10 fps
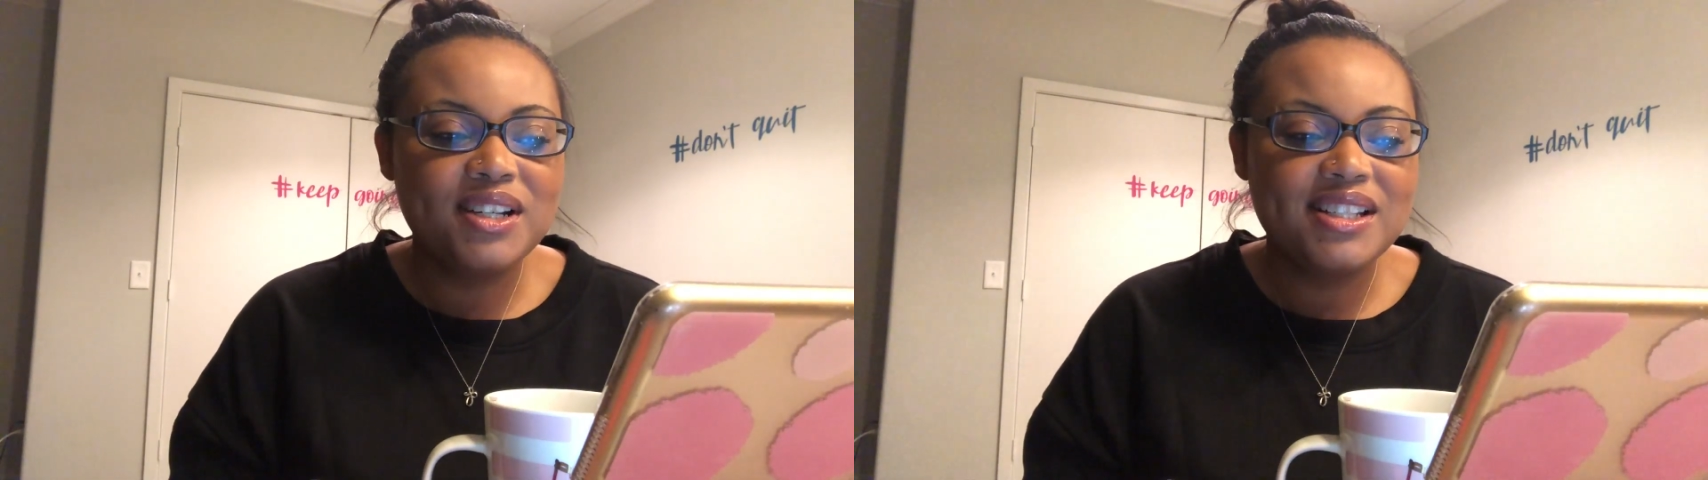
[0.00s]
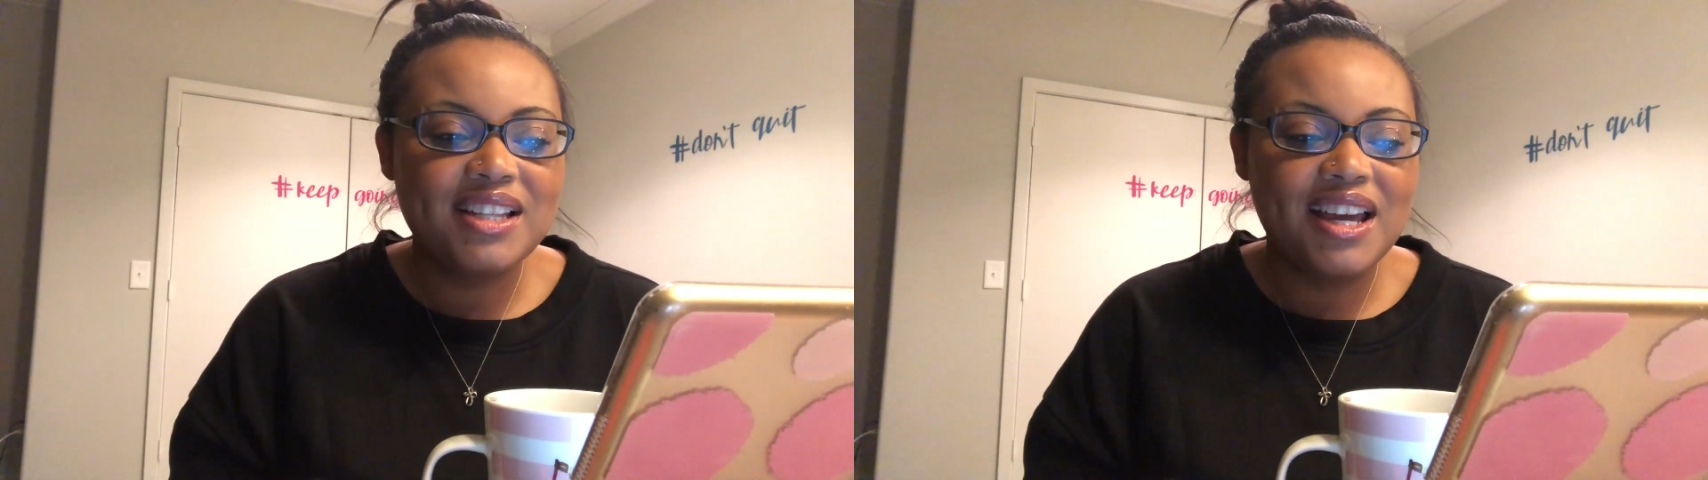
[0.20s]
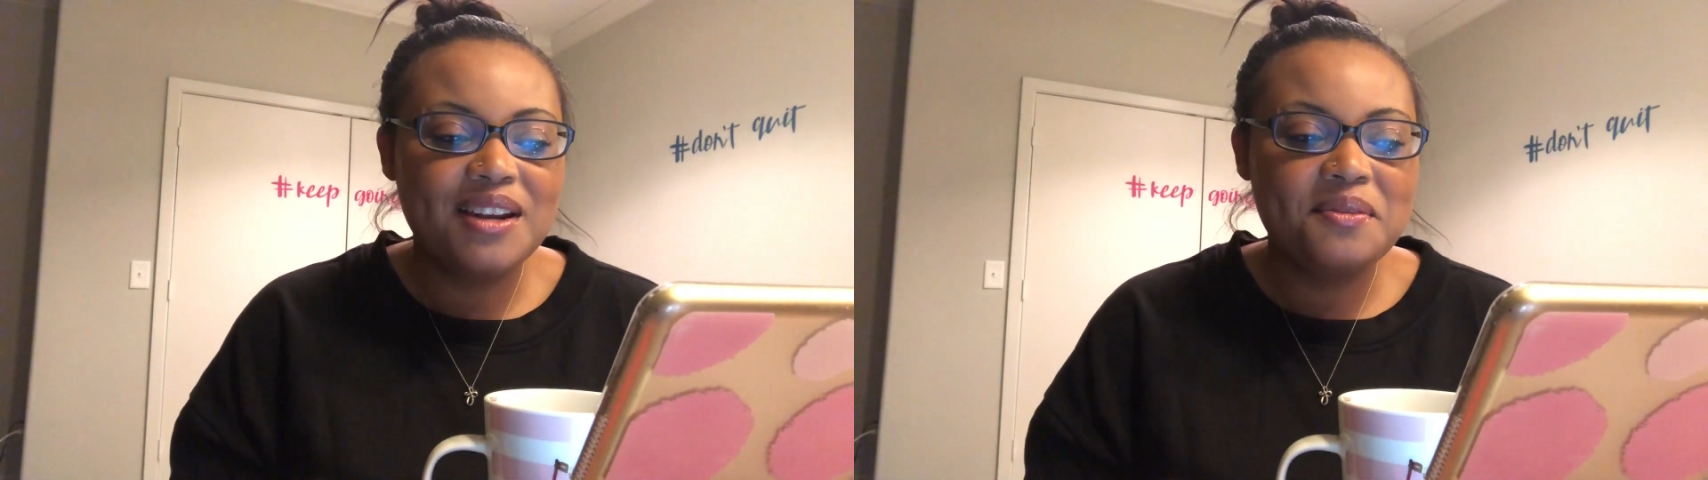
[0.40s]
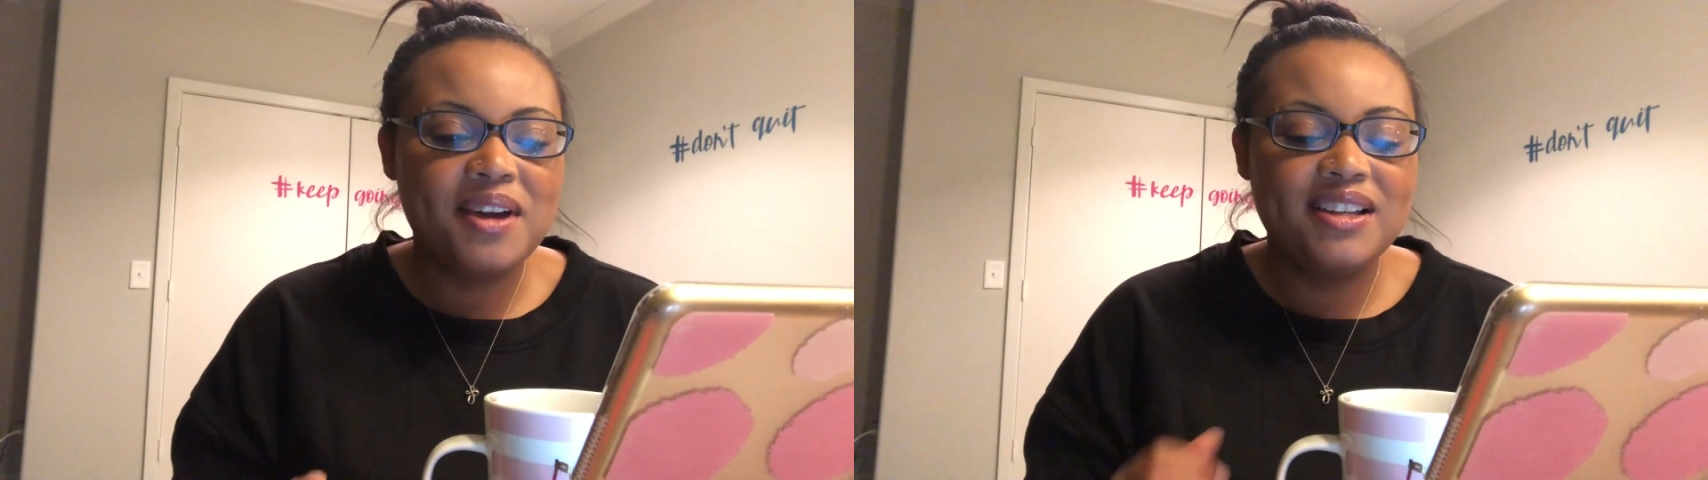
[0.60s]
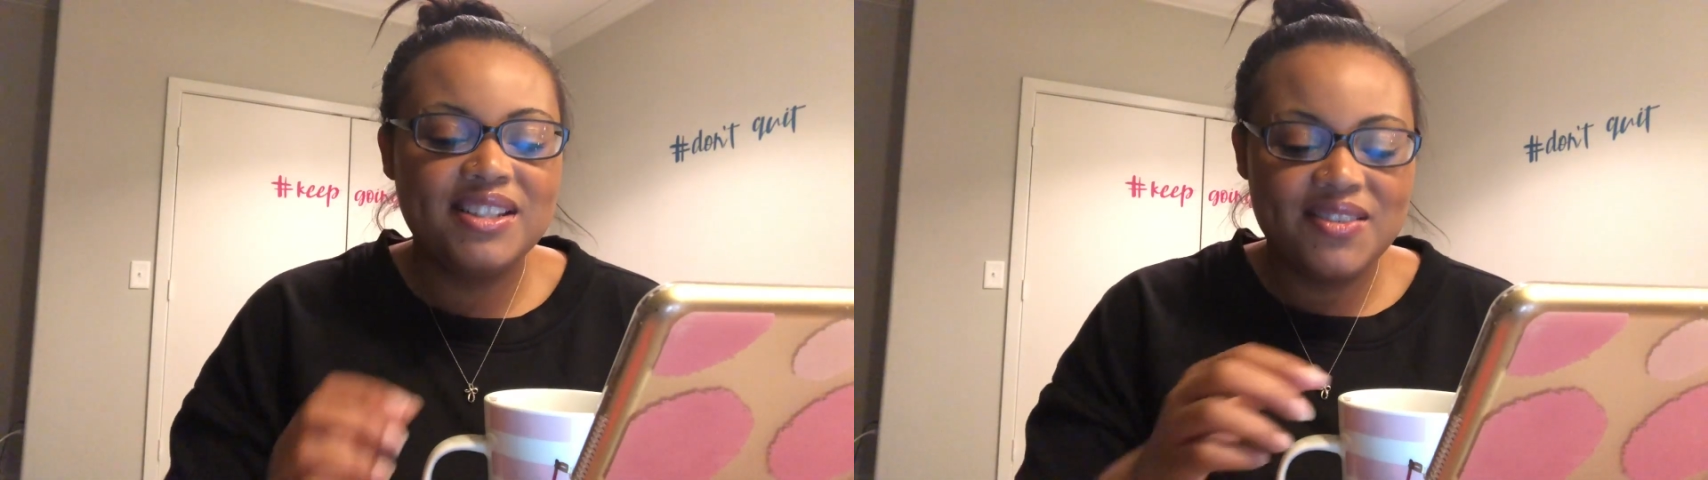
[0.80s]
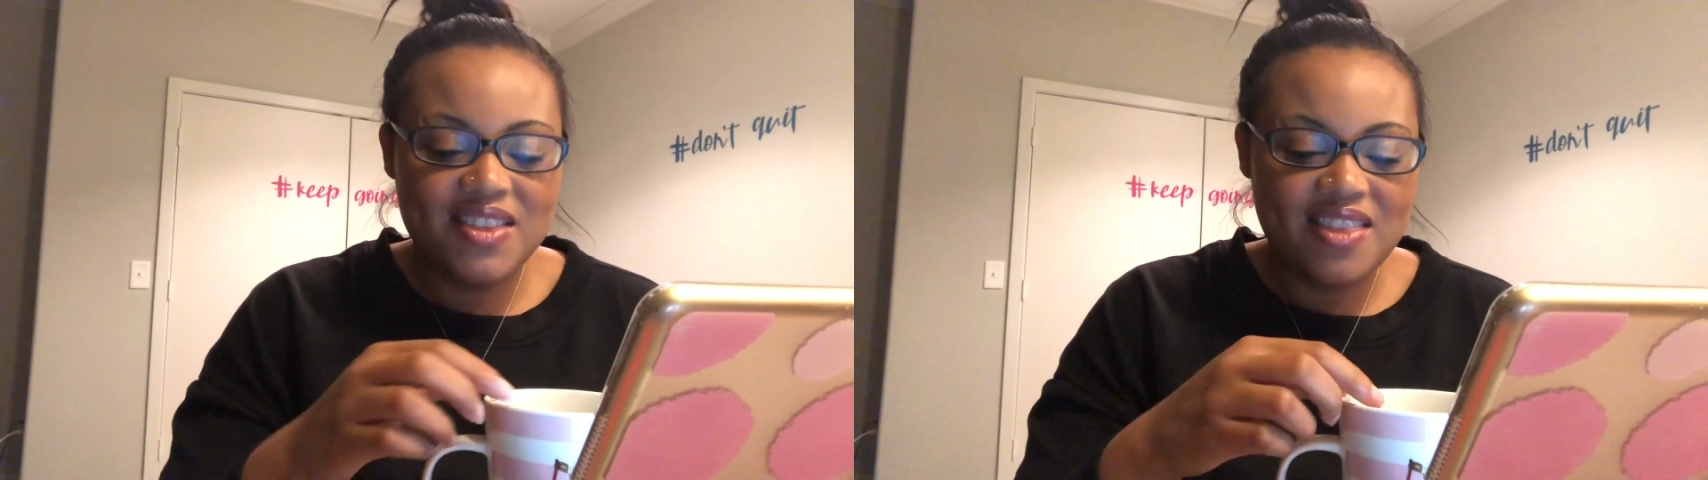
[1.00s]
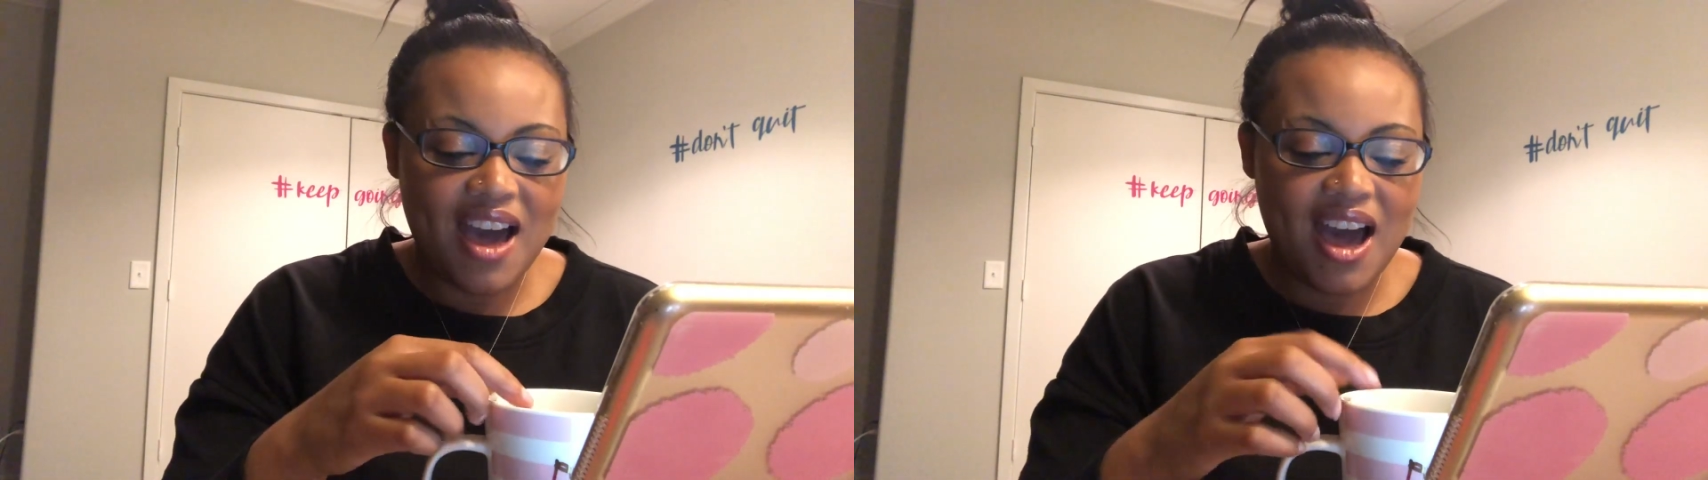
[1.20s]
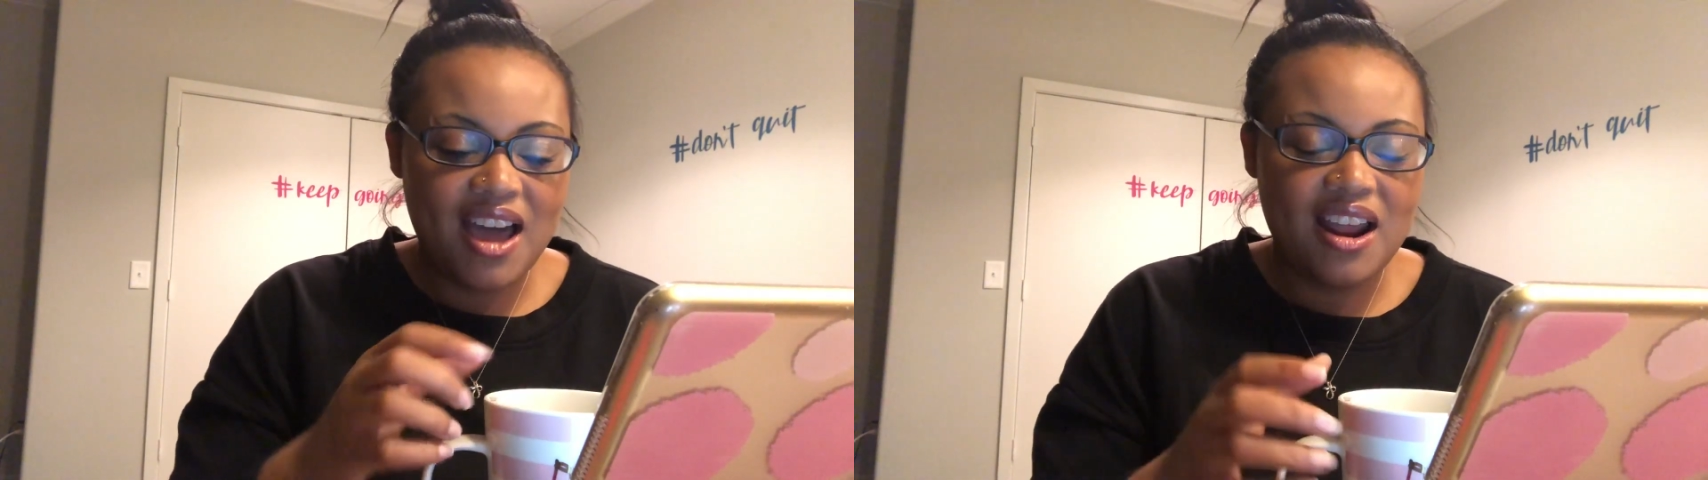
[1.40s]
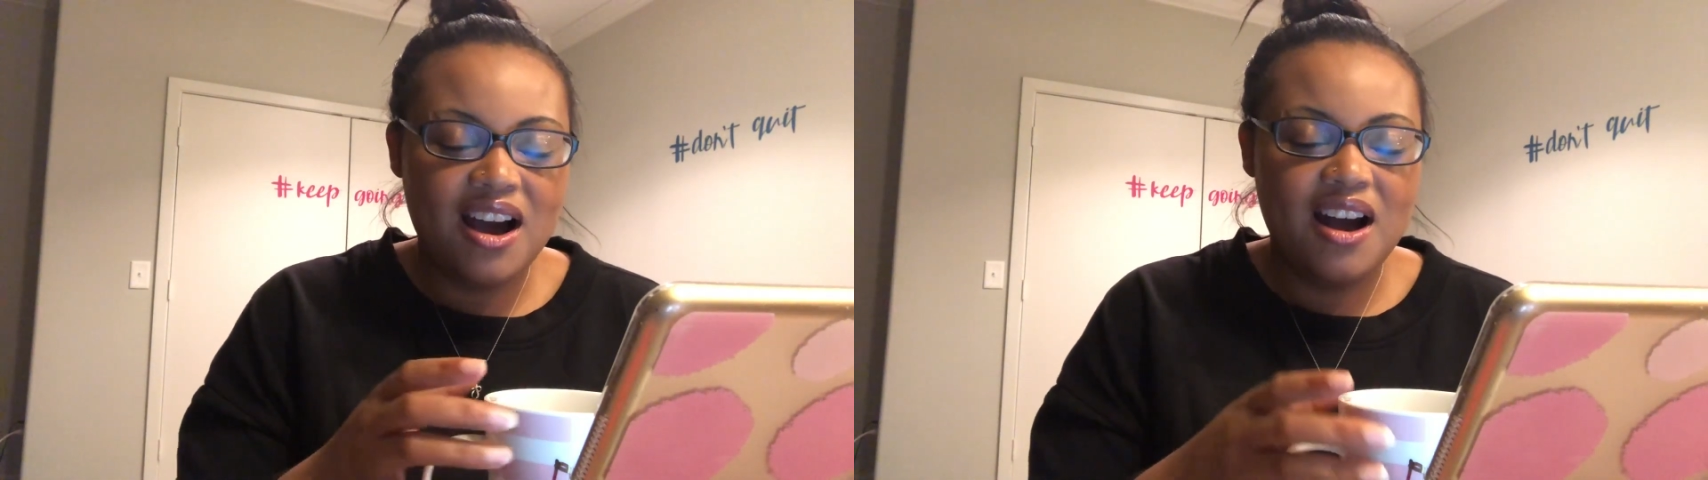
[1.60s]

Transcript: excited about doing that.